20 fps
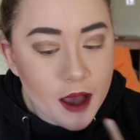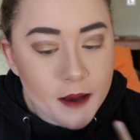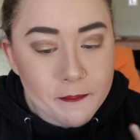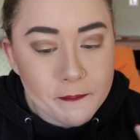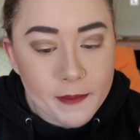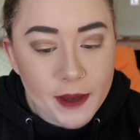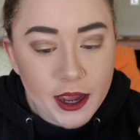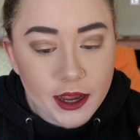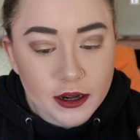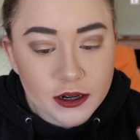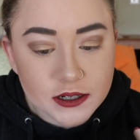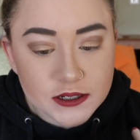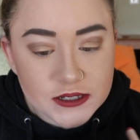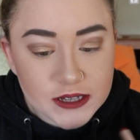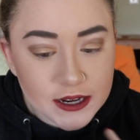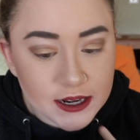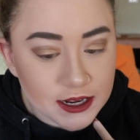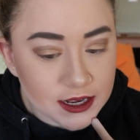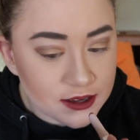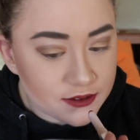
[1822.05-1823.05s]
my
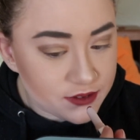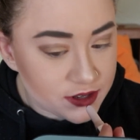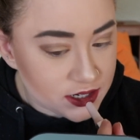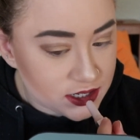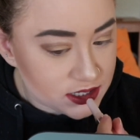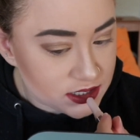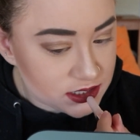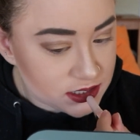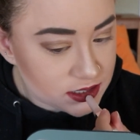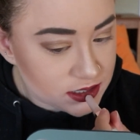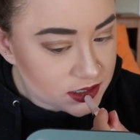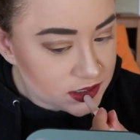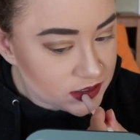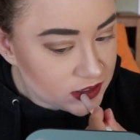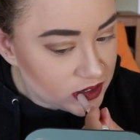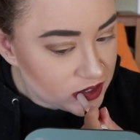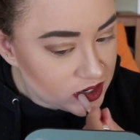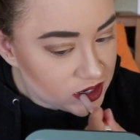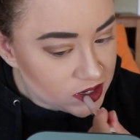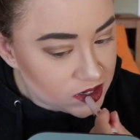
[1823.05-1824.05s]
understanding of it is.
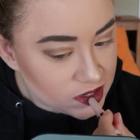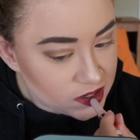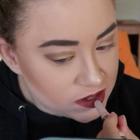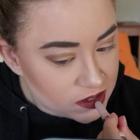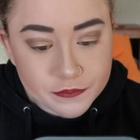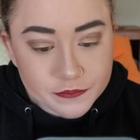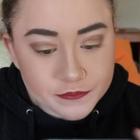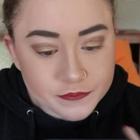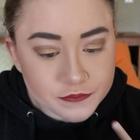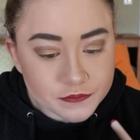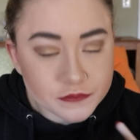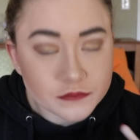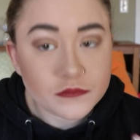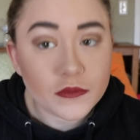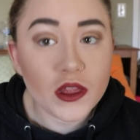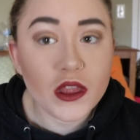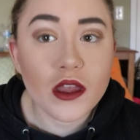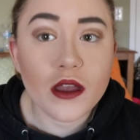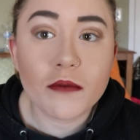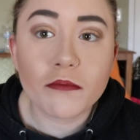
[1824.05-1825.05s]

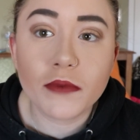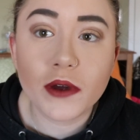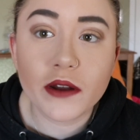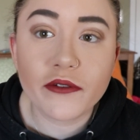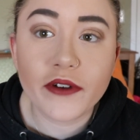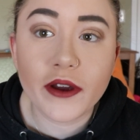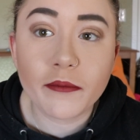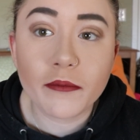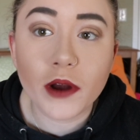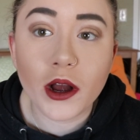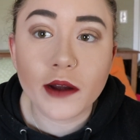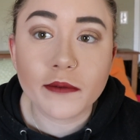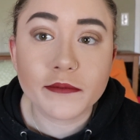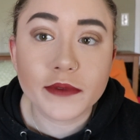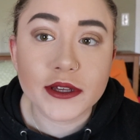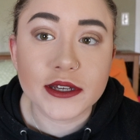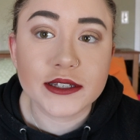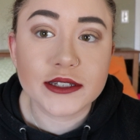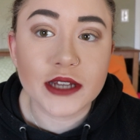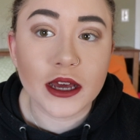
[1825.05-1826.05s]
But if I'm wrong,
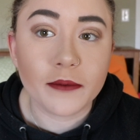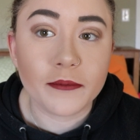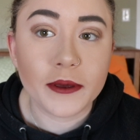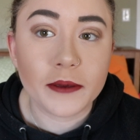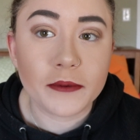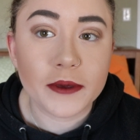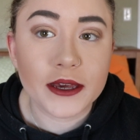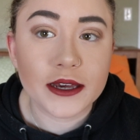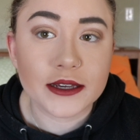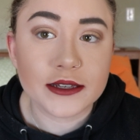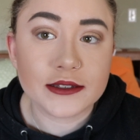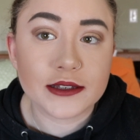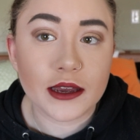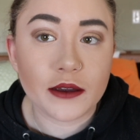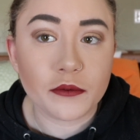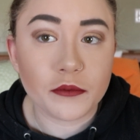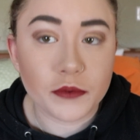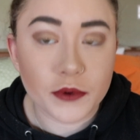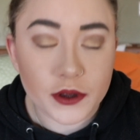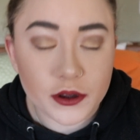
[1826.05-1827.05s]
please tell me because I
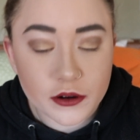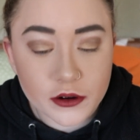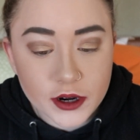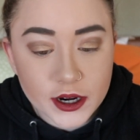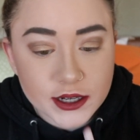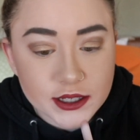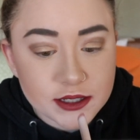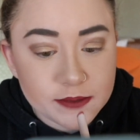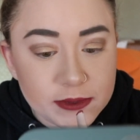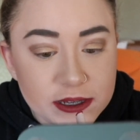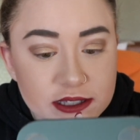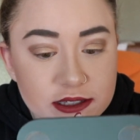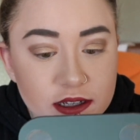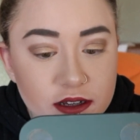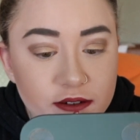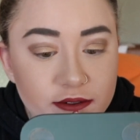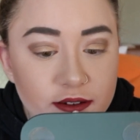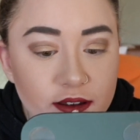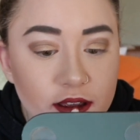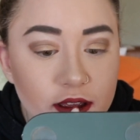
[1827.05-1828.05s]
will correct
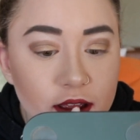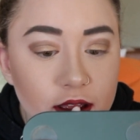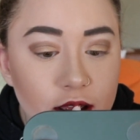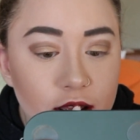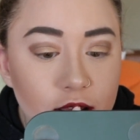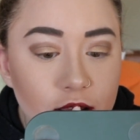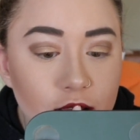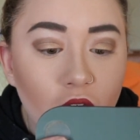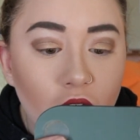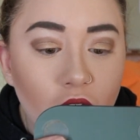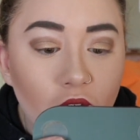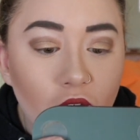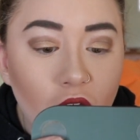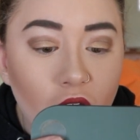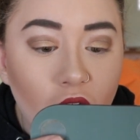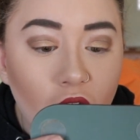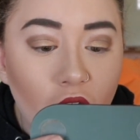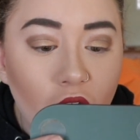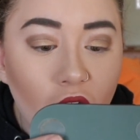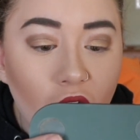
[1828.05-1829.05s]
myself.
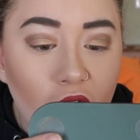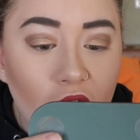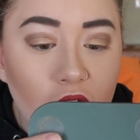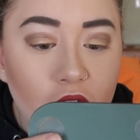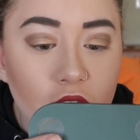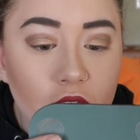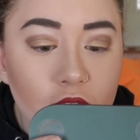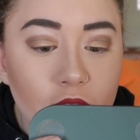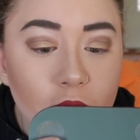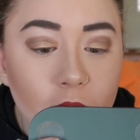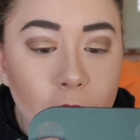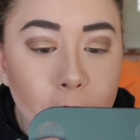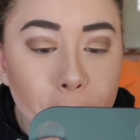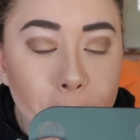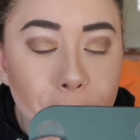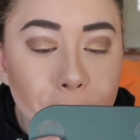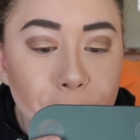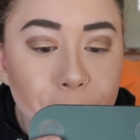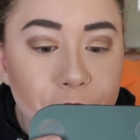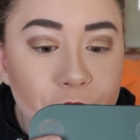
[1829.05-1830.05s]
And
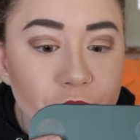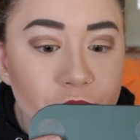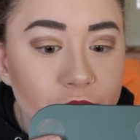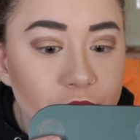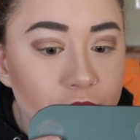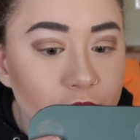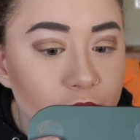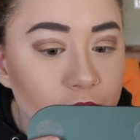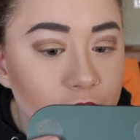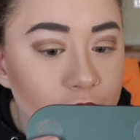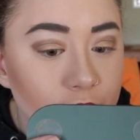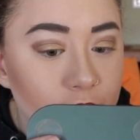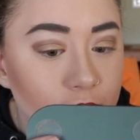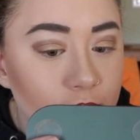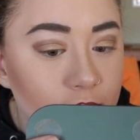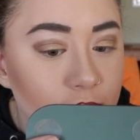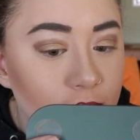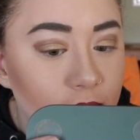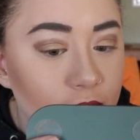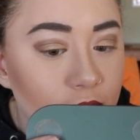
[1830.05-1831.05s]

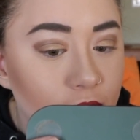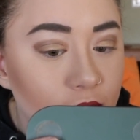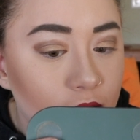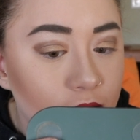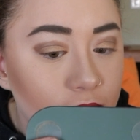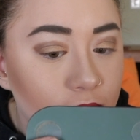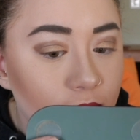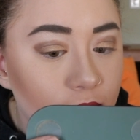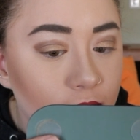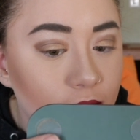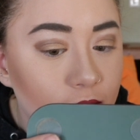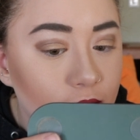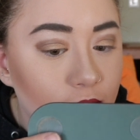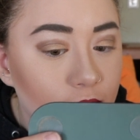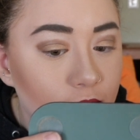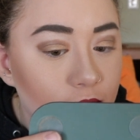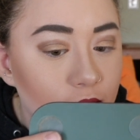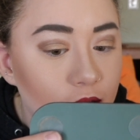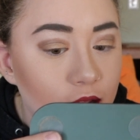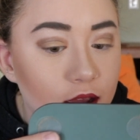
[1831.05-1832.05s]
just like
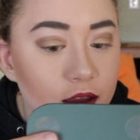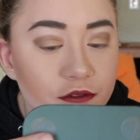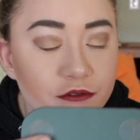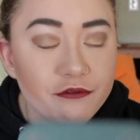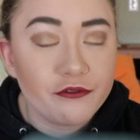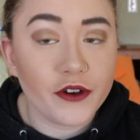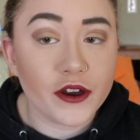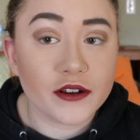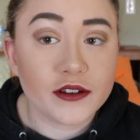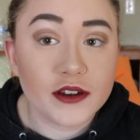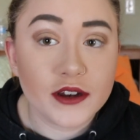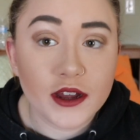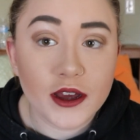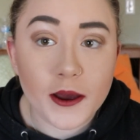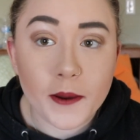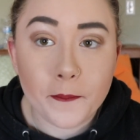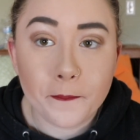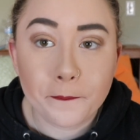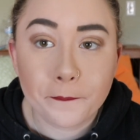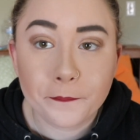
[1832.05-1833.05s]
that, I fucked it
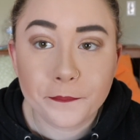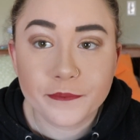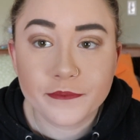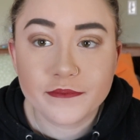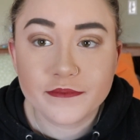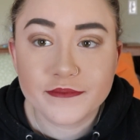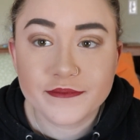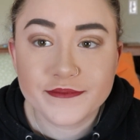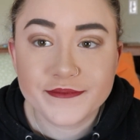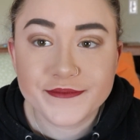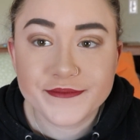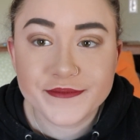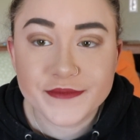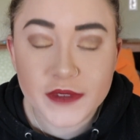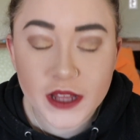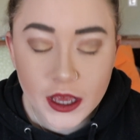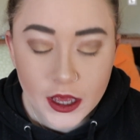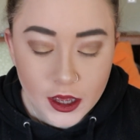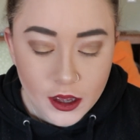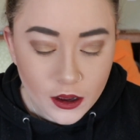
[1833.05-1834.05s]
up.
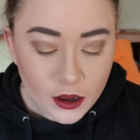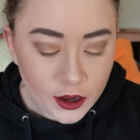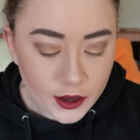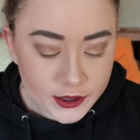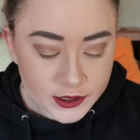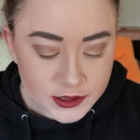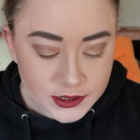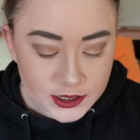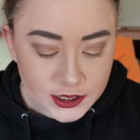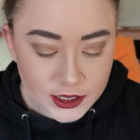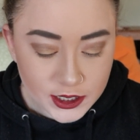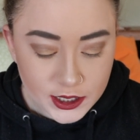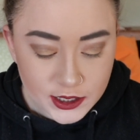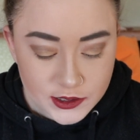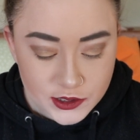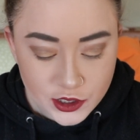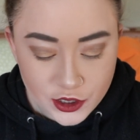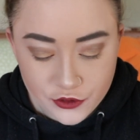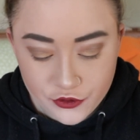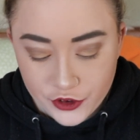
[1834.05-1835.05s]
Honestly,
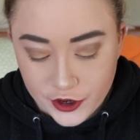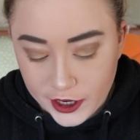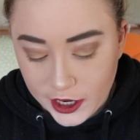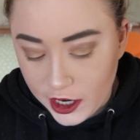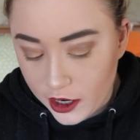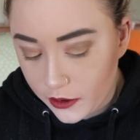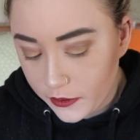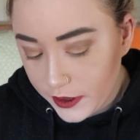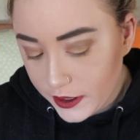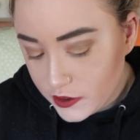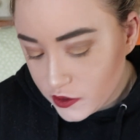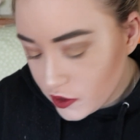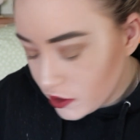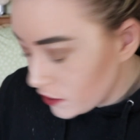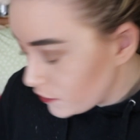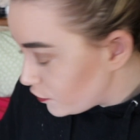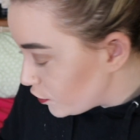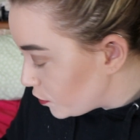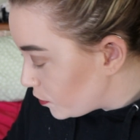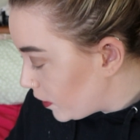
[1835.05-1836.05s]
it's good for now. It's
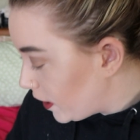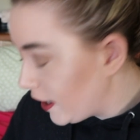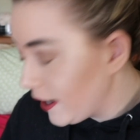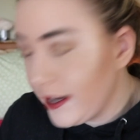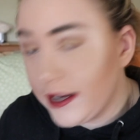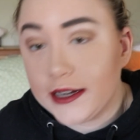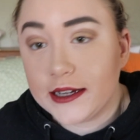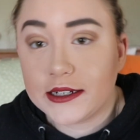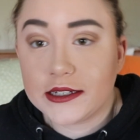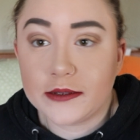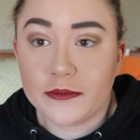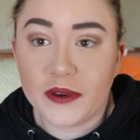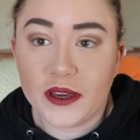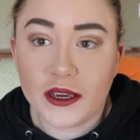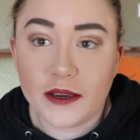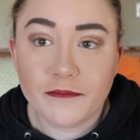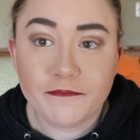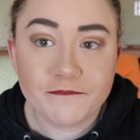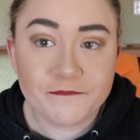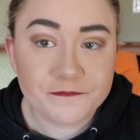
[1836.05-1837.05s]
good for what I need it to be.